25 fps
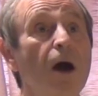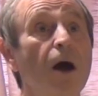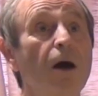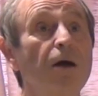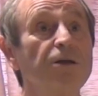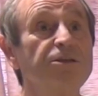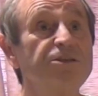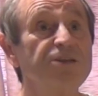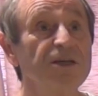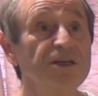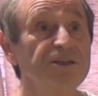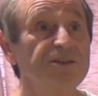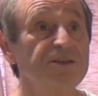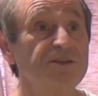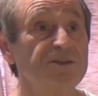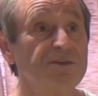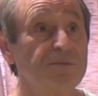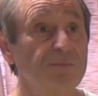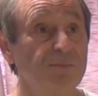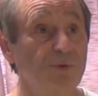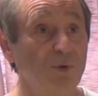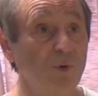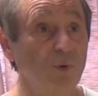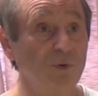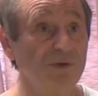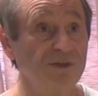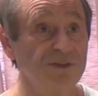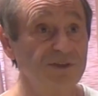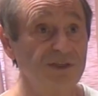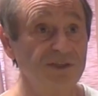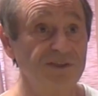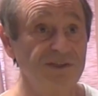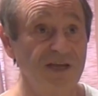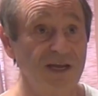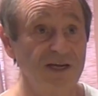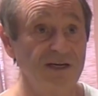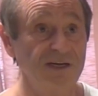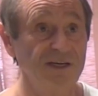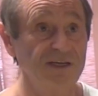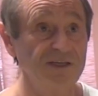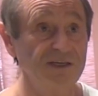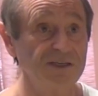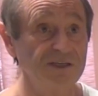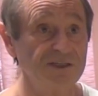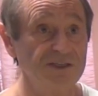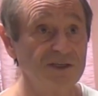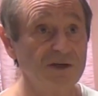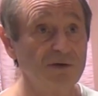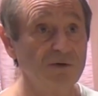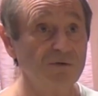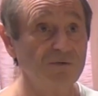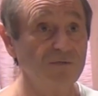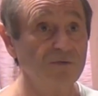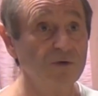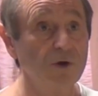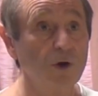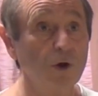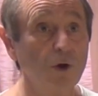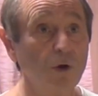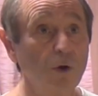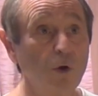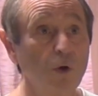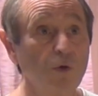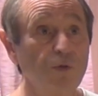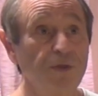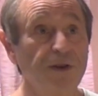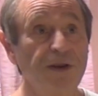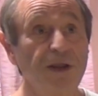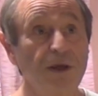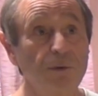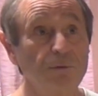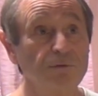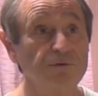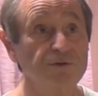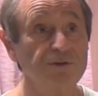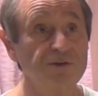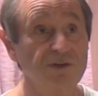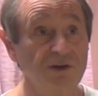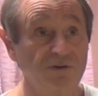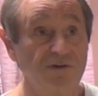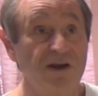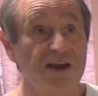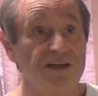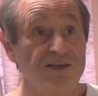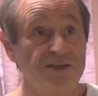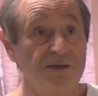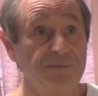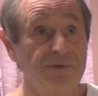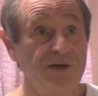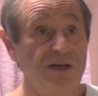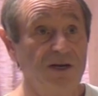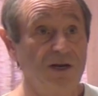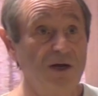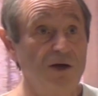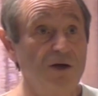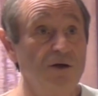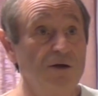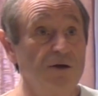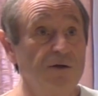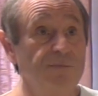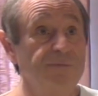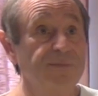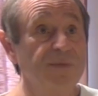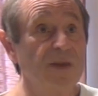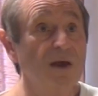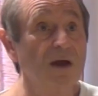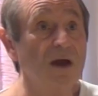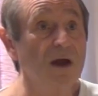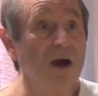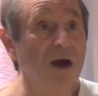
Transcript: are just as important as the technique itself or the notes that are actually being heard.